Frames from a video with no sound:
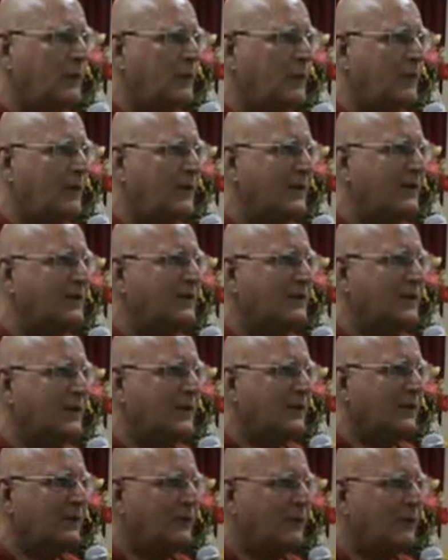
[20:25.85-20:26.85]
knew
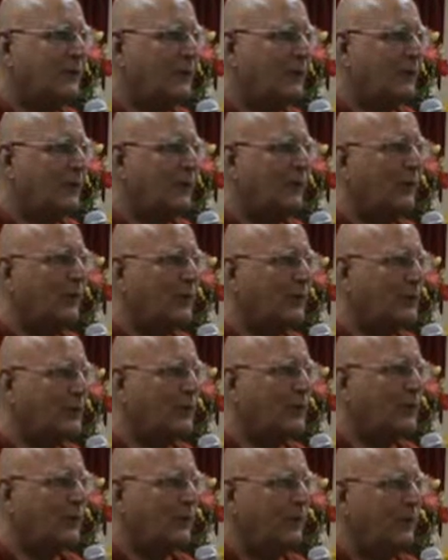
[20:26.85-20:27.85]
these things so
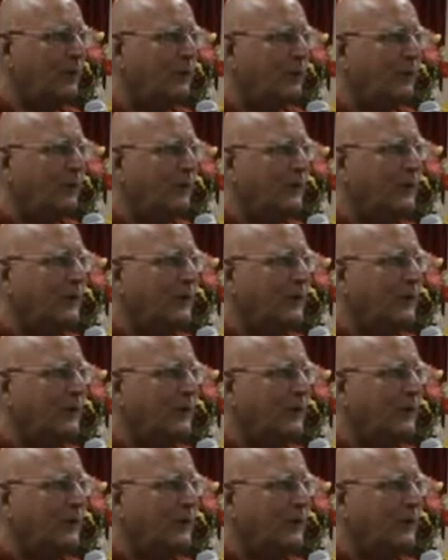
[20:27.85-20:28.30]
long ago.